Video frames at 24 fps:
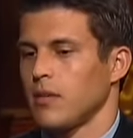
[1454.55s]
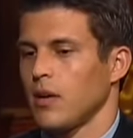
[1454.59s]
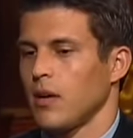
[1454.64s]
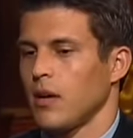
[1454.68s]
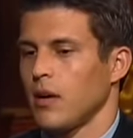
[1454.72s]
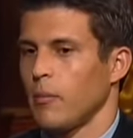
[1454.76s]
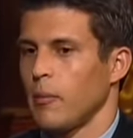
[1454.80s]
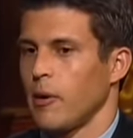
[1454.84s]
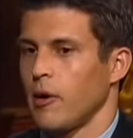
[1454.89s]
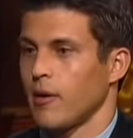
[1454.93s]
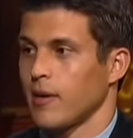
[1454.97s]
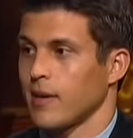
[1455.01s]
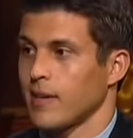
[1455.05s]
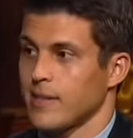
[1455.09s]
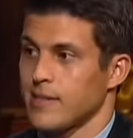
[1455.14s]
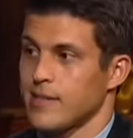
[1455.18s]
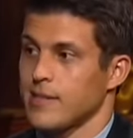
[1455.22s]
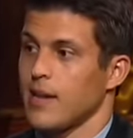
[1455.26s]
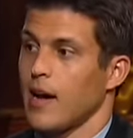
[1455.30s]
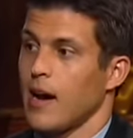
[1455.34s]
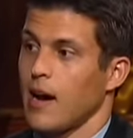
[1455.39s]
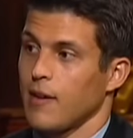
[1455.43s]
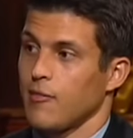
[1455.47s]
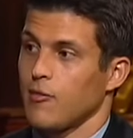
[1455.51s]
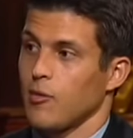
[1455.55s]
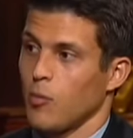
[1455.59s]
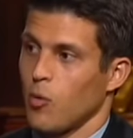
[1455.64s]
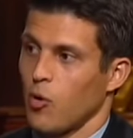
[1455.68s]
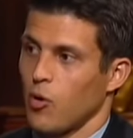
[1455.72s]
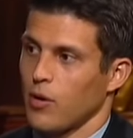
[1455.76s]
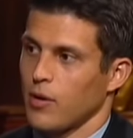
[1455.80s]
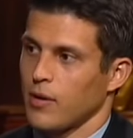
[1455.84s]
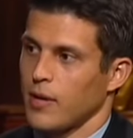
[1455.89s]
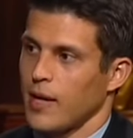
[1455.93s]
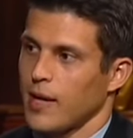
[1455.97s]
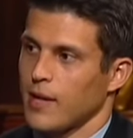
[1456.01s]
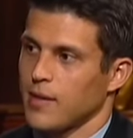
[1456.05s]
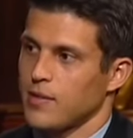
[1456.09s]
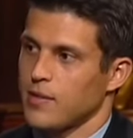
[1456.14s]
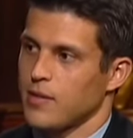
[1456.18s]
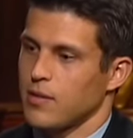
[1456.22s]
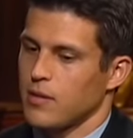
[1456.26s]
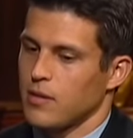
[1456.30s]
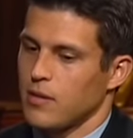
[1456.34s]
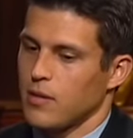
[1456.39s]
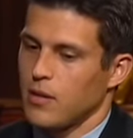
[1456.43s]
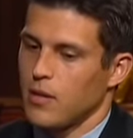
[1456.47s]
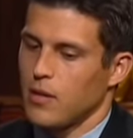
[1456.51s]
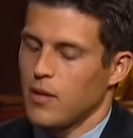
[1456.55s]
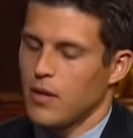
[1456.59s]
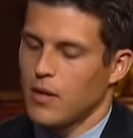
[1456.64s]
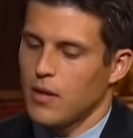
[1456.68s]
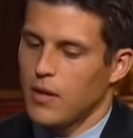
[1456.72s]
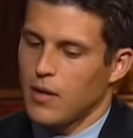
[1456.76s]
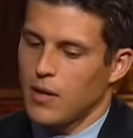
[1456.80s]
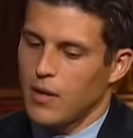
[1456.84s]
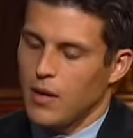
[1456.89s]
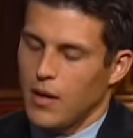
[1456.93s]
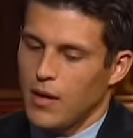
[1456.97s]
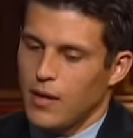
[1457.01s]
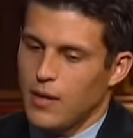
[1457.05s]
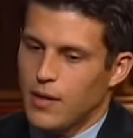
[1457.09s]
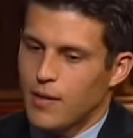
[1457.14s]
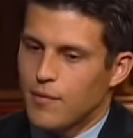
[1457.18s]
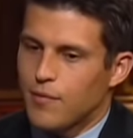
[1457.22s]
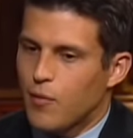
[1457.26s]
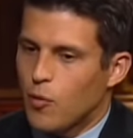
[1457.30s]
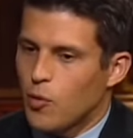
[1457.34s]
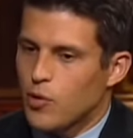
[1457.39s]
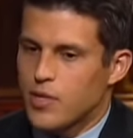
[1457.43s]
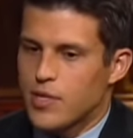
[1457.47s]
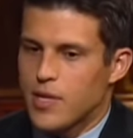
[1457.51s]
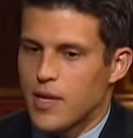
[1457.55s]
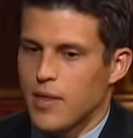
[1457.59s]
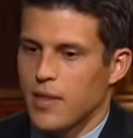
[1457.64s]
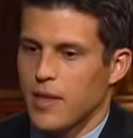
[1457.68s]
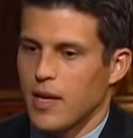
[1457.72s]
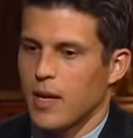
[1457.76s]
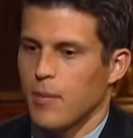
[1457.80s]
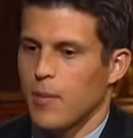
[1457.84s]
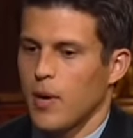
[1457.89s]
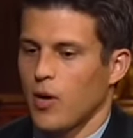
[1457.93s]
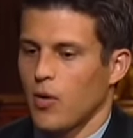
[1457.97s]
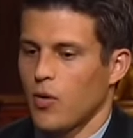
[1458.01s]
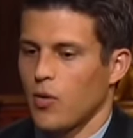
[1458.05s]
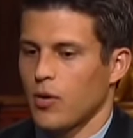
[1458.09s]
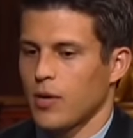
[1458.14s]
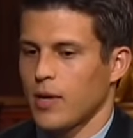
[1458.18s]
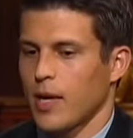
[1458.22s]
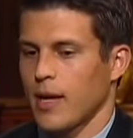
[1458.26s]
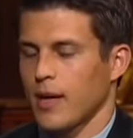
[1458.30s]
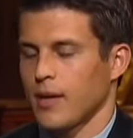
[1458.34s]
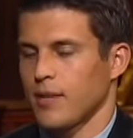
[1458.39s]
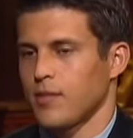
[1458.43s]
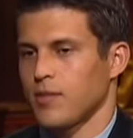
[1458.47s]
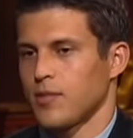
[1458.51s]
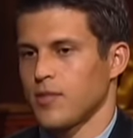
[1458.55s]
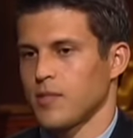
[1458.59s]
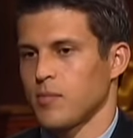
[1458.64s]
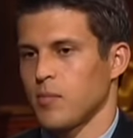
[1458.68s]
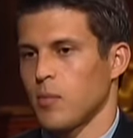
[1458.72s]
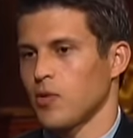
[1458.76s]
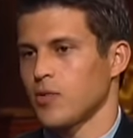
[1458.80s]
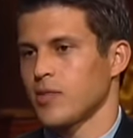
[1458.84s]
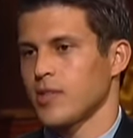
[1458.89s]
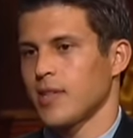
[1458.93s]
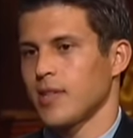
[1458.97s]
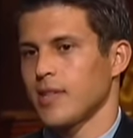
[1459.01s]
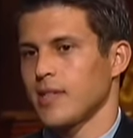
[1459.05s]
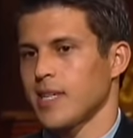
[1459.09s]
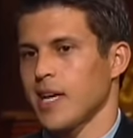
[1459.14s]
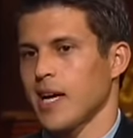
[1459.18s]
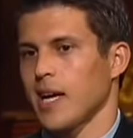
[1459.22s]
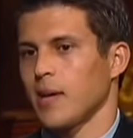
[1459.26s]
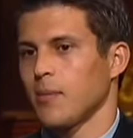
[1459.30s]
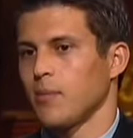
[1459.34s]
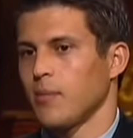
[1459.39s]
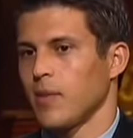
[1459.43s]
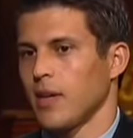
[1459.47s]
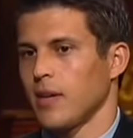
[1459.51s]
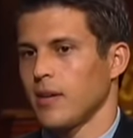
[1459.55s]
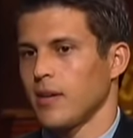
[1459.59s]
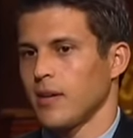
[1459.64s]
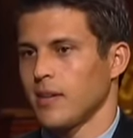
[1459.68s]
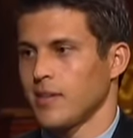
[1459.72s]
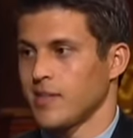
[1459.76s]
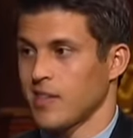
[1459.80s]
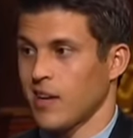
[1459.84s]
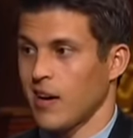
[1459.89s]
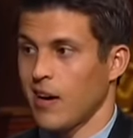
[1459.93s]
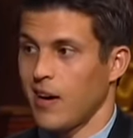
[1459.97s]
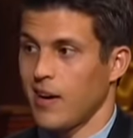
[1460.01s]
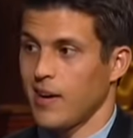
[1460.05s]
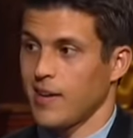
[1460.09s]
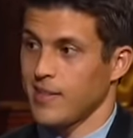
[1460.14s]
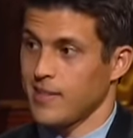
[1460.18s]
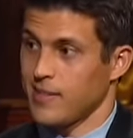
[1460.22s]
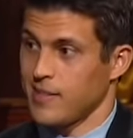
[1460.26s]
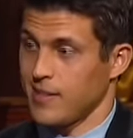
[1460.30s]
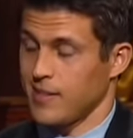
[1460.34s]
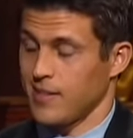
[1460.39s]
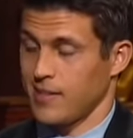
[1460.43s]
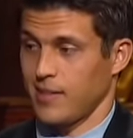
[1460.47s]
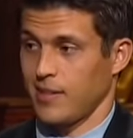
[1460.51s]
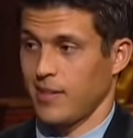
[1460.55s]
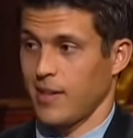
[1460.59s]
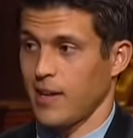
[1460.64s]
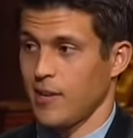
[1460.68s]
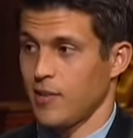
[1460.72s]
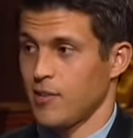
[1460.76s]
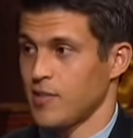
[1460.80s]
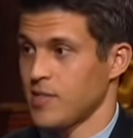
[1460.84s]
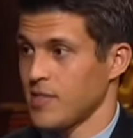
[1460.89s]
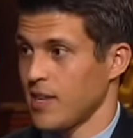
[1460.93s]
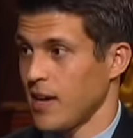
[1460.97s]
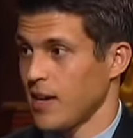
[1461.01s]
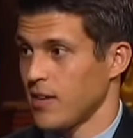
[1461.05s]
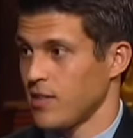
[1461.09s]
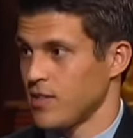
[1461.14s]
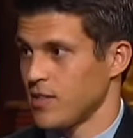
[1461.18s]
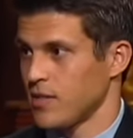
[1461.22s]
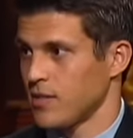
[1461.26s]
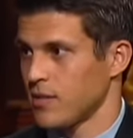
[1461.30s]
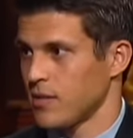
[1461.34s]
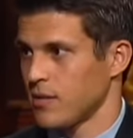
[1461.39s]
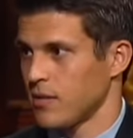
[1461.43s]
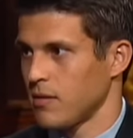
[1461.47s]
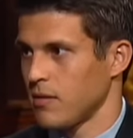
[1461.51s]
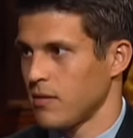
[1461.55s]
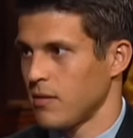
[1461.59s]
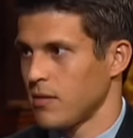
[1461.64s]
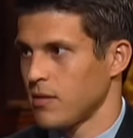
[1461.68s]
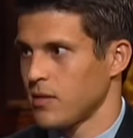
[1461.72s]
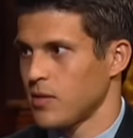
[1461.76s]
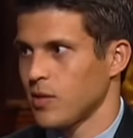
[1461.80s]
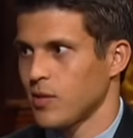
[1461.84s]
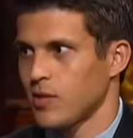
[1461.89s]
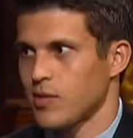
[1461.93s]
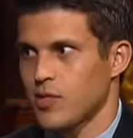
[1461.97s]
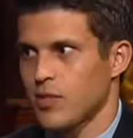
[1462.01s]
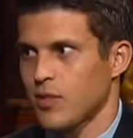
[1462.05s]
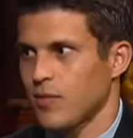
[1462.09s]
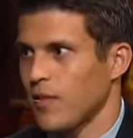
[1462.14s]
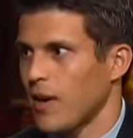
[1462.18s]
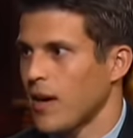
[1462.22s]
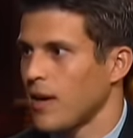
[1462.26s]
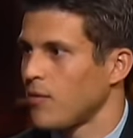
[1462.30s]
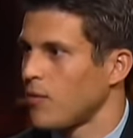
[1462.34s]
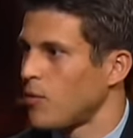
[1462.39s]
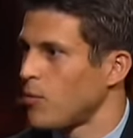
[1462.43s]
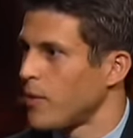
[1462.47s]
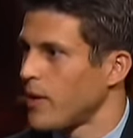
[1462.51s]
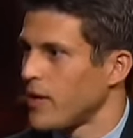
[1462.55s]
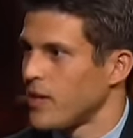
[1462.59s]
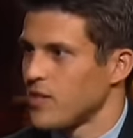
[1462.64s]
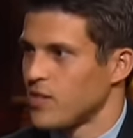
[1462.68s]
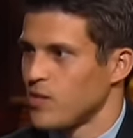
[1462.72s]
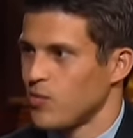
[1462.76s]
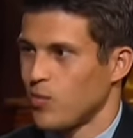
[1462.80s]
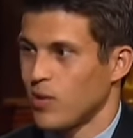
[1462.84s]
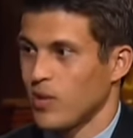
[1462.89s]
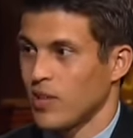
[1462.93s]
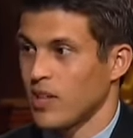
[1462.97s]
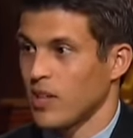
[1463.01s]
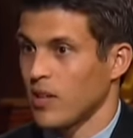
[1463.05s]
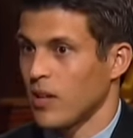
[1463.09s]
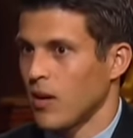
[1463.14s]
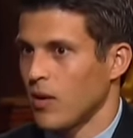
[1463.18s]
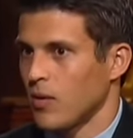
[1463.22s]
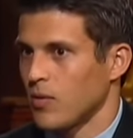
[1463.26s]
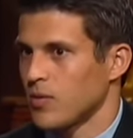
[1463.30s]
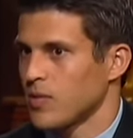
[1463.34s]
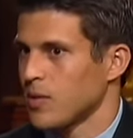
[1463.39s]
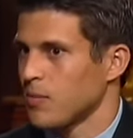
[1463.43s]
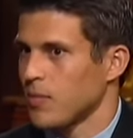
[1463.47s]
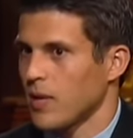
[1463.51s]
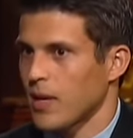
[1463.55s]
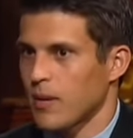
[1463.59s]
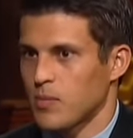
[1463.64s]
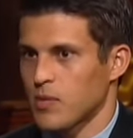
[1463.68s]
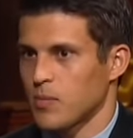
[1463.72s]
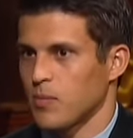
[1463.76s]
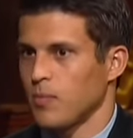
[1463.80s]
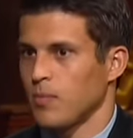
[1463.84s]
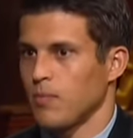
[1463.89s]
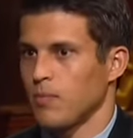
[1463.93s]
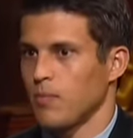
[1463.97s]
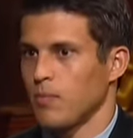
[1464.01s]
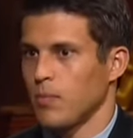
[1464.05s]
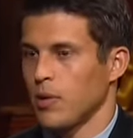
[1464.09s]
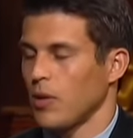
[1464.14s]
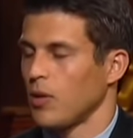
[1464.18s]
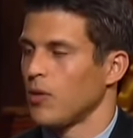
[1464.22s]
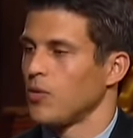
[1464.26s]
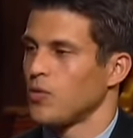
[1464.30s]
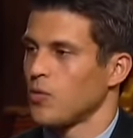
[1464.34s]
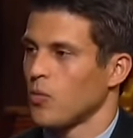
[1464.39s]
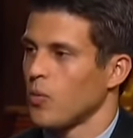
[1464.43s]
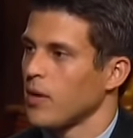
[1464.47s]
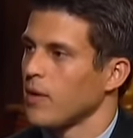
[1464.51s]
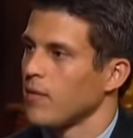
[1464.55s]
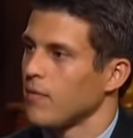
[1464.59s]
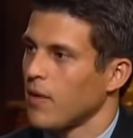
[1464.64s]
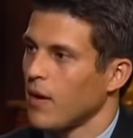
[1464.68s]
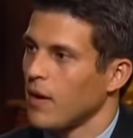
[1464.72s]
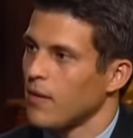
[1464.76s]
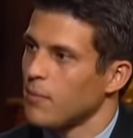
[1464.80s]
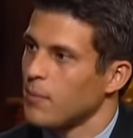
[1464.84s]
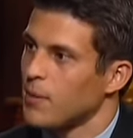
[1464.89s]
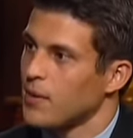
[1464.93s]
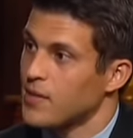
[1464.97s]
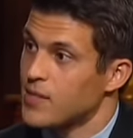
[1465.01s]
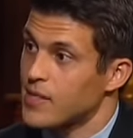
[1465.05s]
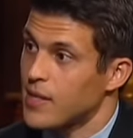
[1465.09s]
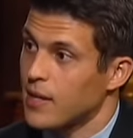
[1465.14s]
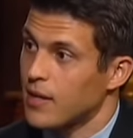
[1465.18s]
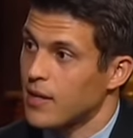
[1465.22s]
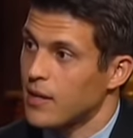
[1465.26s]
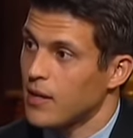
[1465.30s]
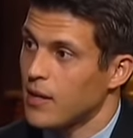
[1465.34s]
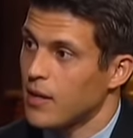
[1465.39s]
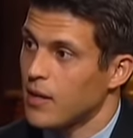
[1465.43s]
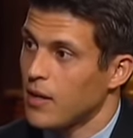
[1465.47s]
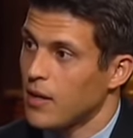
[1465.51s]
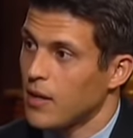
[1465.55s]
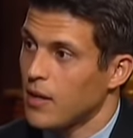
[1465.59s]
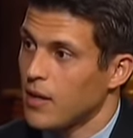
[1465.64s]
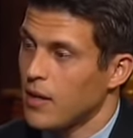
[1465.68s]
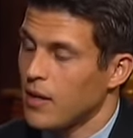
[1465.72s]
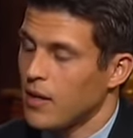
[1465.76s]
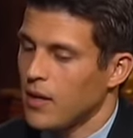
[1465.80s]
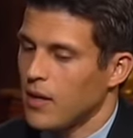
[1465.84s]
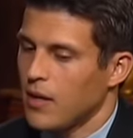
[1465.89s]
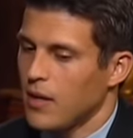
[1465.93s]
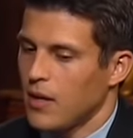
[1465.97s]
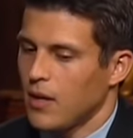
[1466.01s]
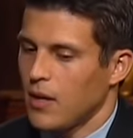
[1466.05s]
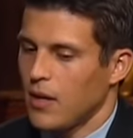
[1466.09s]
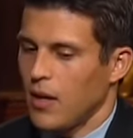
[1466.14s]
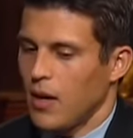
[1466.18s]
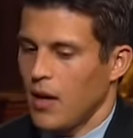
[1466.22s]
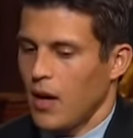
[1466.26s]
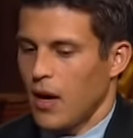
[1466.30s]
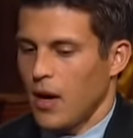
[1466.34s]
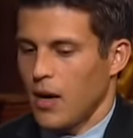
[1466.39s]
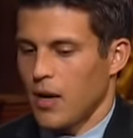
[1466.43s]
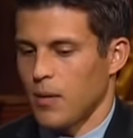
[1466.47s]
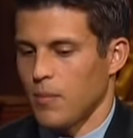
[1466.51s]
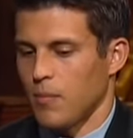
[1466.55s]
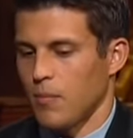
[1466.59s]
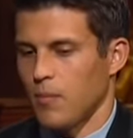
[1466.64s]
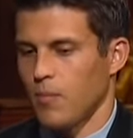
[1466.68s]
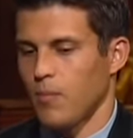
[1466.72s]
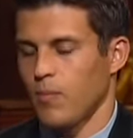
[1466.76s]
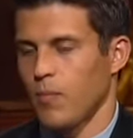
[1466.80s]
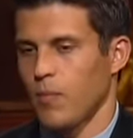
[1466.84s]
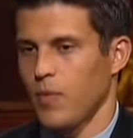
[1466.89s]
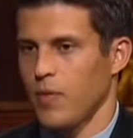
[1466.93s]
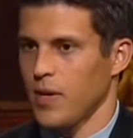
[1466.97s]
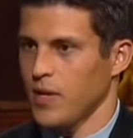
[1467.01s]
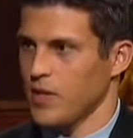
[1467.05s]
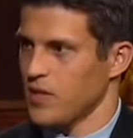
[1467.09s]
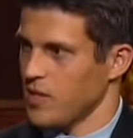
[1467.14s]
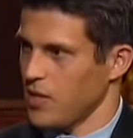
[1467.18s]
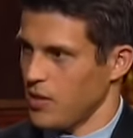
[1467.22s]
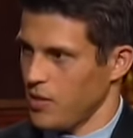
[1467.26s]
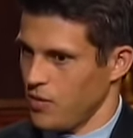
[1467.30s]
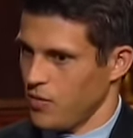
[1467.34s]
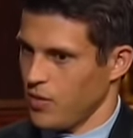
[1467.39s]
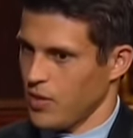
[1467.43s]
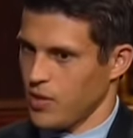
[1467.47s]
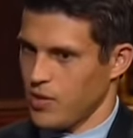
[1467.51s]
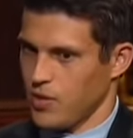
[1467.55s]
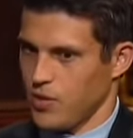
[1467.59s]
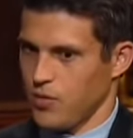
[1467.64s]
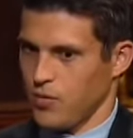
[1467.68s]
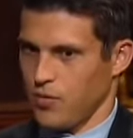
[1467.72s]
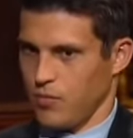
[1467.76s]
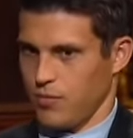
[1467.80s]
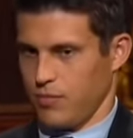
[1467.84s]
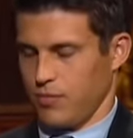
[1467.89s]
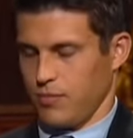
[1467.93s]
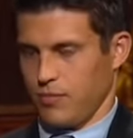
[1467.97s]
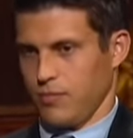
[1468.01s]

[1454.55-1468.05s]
Americans die from oral cancer. Mm -hmm. The unfortunate thing about oral cancer is most of the time that it's caught, it's in its later stages. So the survival rate is really low, sometimes below 25%. percent mm -hmm. um, things that you can do